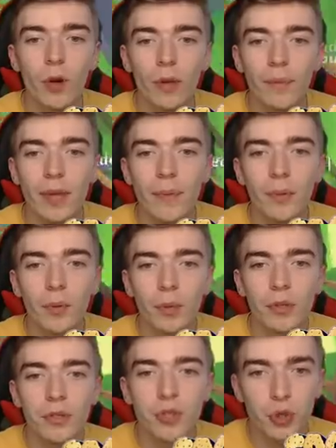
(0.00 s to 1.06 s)
what people
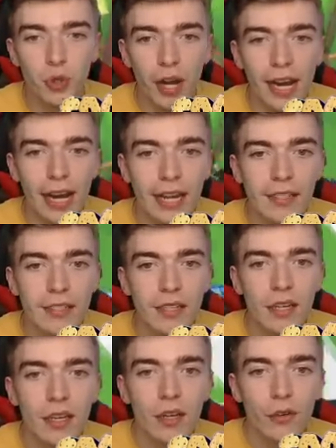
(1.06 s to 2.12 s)
will trade
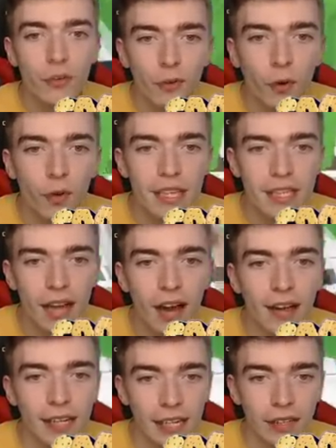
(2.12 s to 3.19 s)
for this
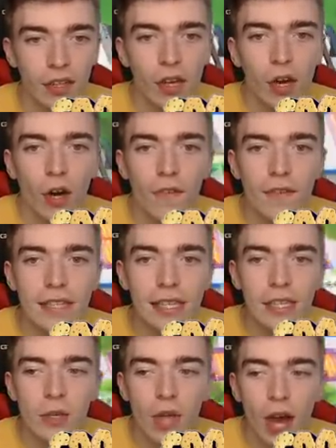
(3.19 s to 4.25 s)
honey. Obviously,
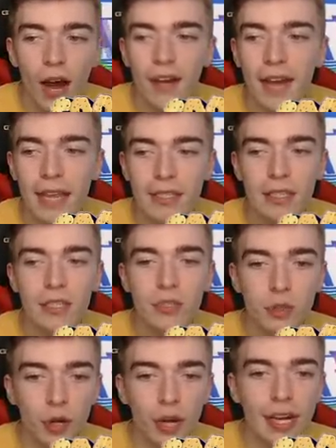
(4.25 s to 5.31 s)
you can't actually
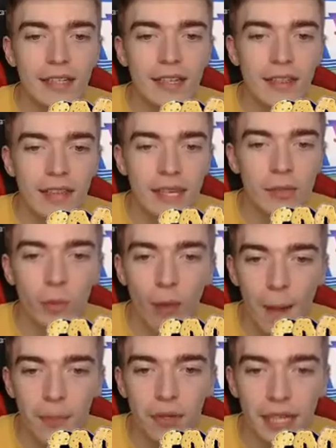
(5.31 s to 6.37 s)
trade this
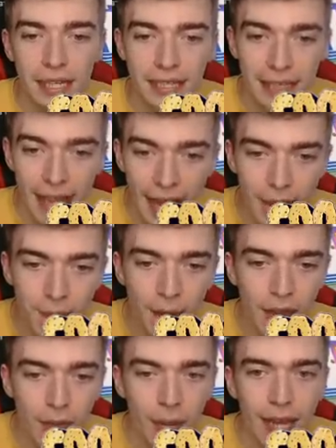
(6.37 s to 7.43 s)
weapon in-game,
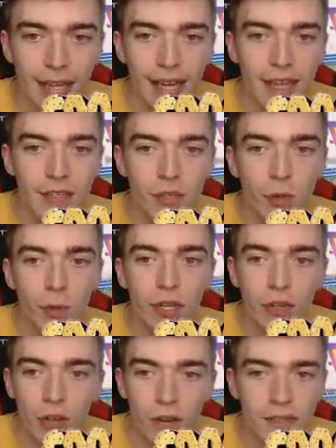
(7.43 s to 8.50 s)
by the way, in case you were
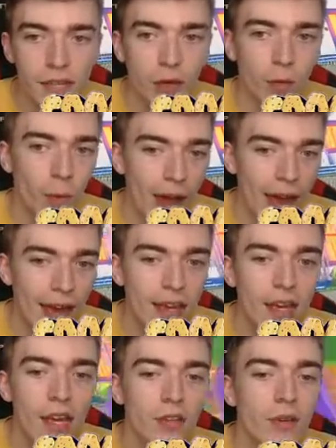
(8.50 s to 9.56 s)
not aware.
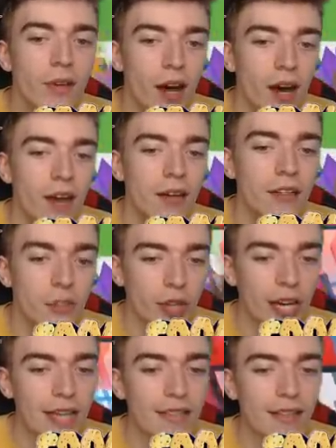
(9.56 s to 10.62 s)
You can't
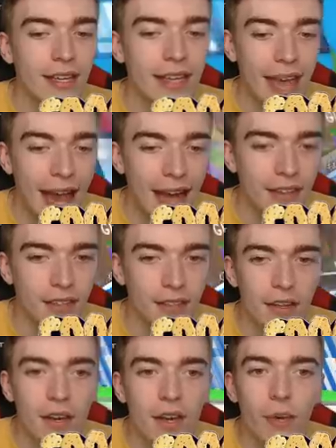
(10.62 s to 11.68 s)
trade the
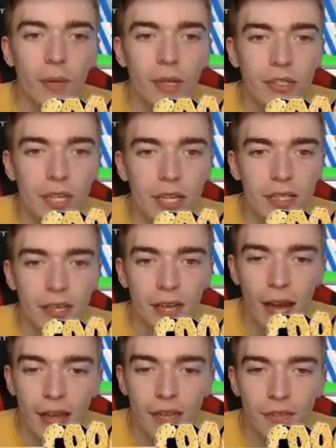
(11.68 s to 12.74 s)
cannon, which is
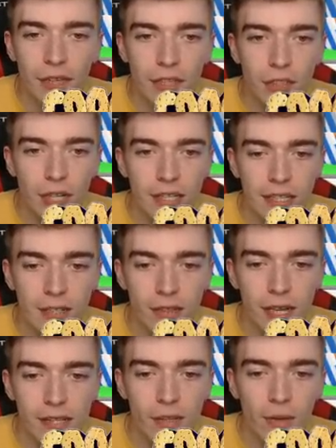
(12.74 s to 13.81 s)
kind of interesting. So
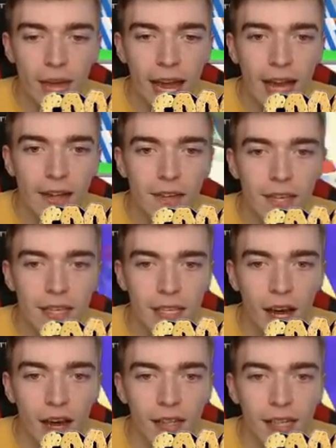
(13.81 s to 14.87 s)
let's go and add this
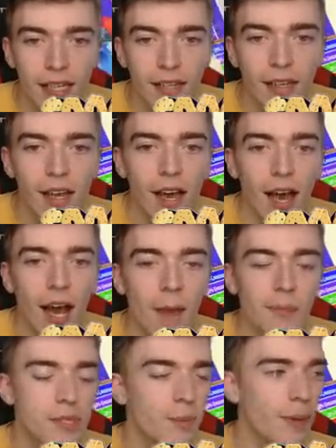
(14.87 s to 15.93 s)
honey.
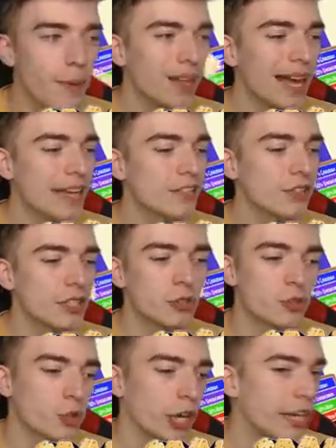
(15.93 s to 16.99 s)
Do people actually
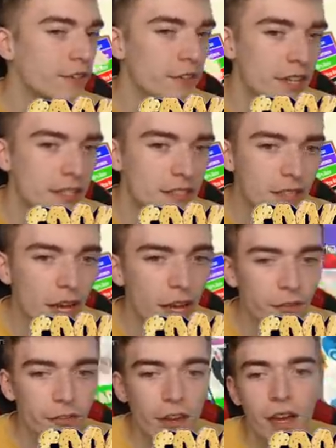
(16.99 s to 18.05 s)
trade for this
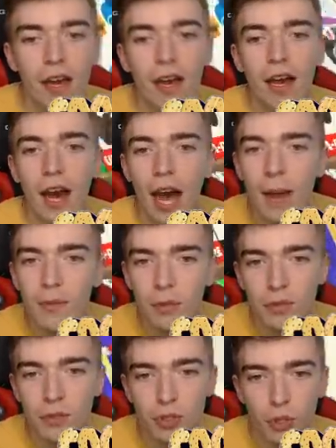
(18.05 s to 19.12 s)
stuff? I'm
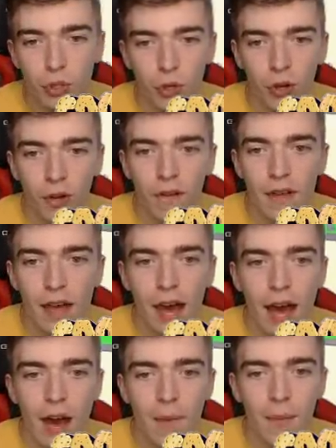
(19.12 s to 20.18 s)
not sure.
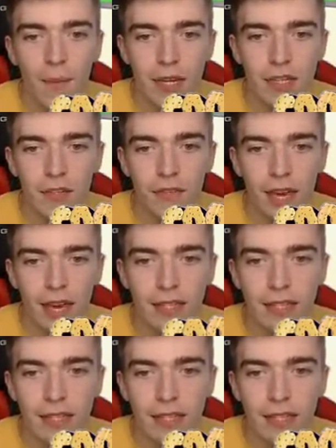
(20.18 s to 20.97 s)
Imagine if they